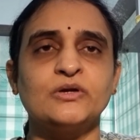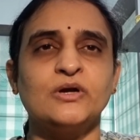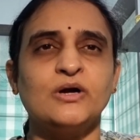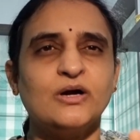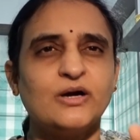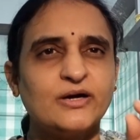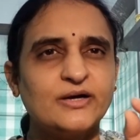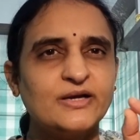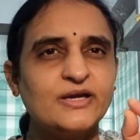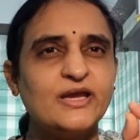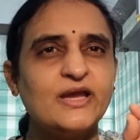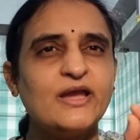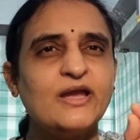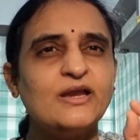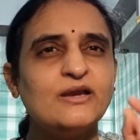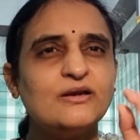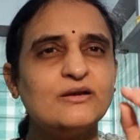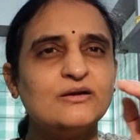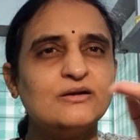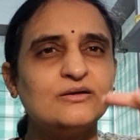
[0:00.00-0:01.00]

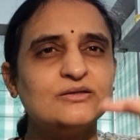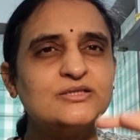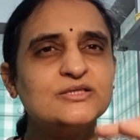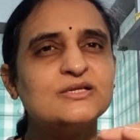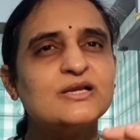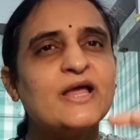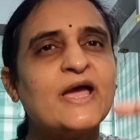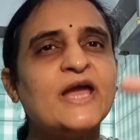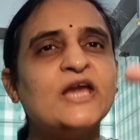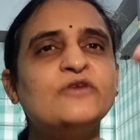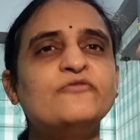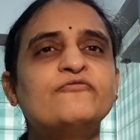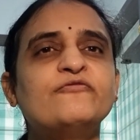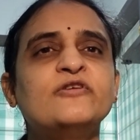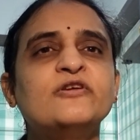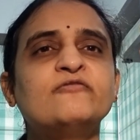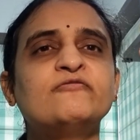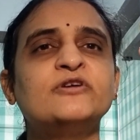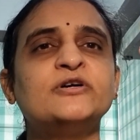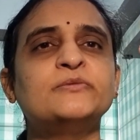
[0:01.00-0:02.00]
again slight
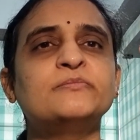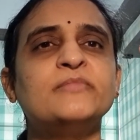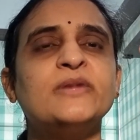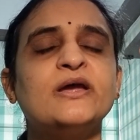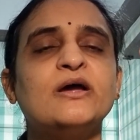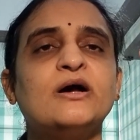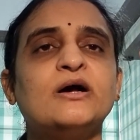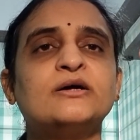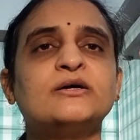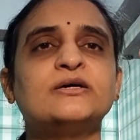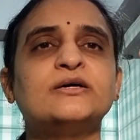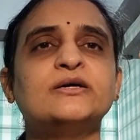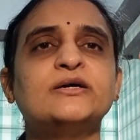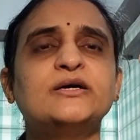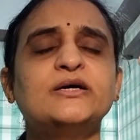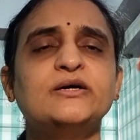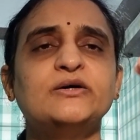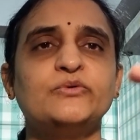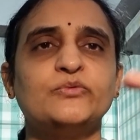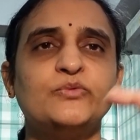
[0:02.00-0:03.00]
fever may occur
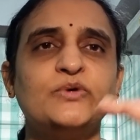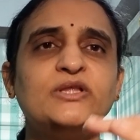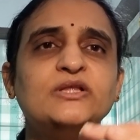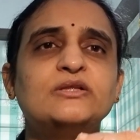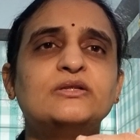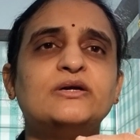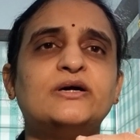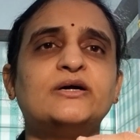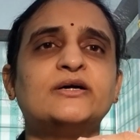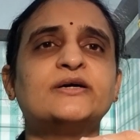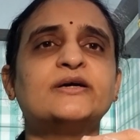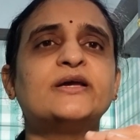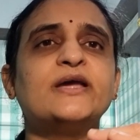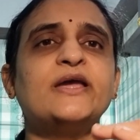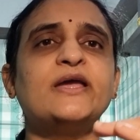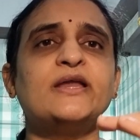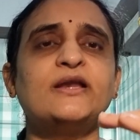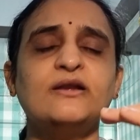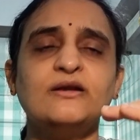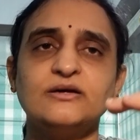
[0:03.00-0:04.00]
with
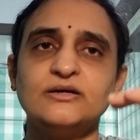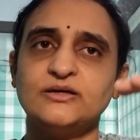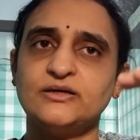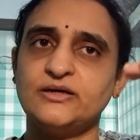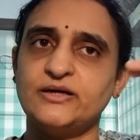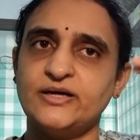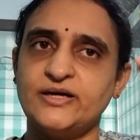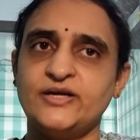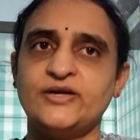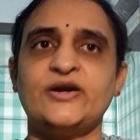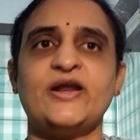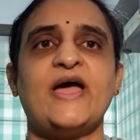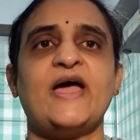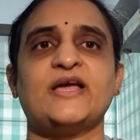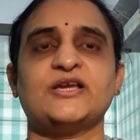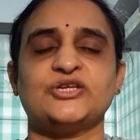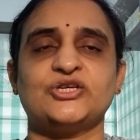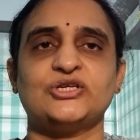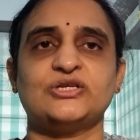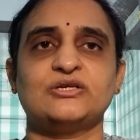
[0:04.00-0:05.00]
again
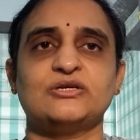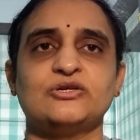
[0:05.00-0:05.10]
rash.